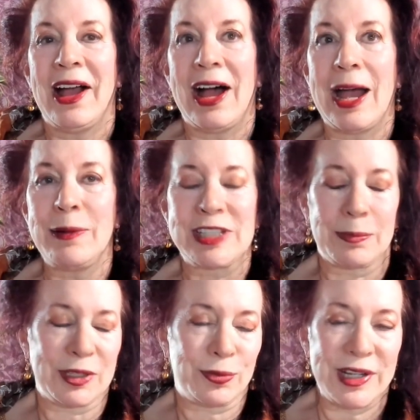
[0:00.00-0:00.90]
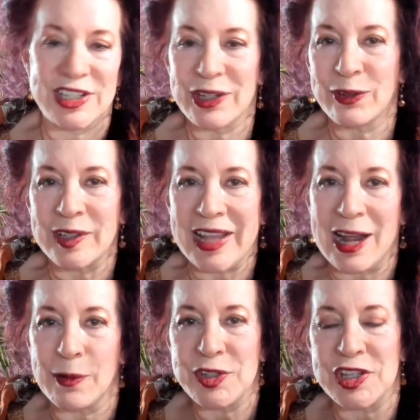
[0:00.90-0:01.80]
I was up at crazy early
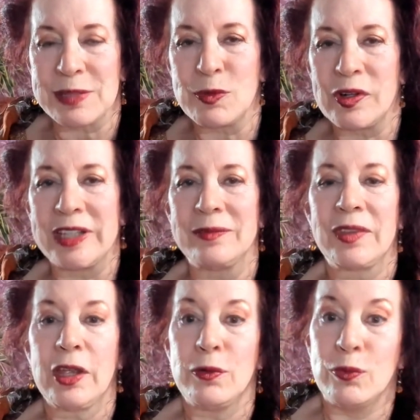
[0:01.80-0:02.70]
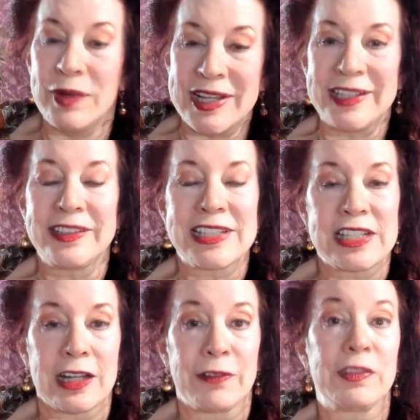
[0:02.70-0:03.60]
hours this morning reading the
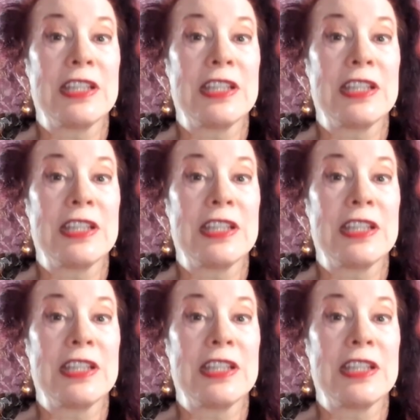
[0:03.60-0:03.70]
stuff.